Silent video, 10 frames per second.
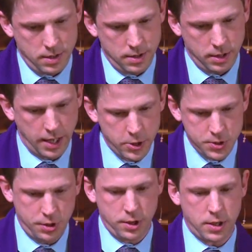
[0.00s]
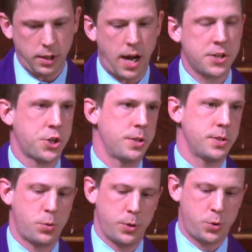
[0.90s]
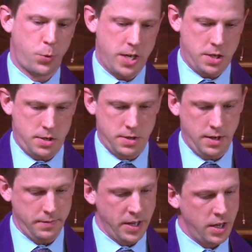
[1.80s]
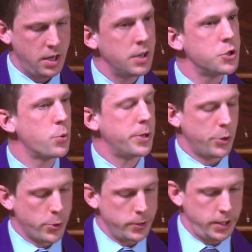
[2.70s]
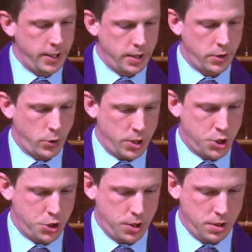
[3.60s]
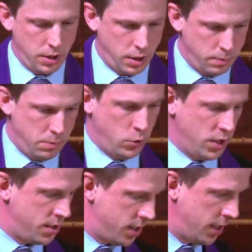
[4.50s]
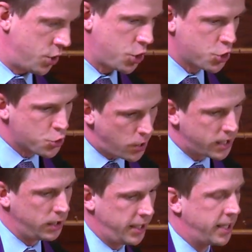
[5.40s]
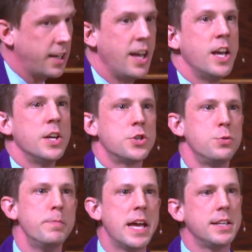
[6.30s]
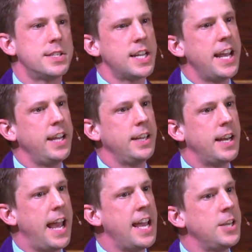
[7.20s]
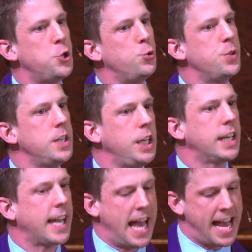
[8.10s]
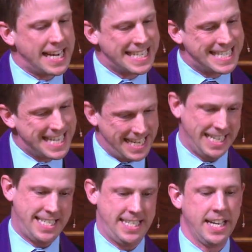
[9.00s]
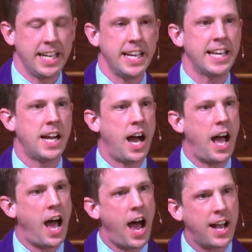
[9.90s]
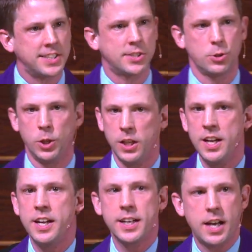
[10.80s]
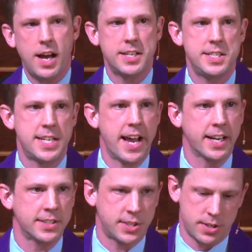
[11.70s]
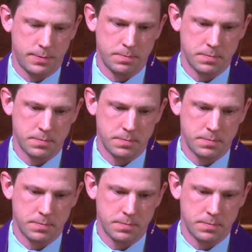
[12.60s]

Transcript: The letter to the Colossians was written to an early Christian community struggling to maintain a unique identity in a hostile context.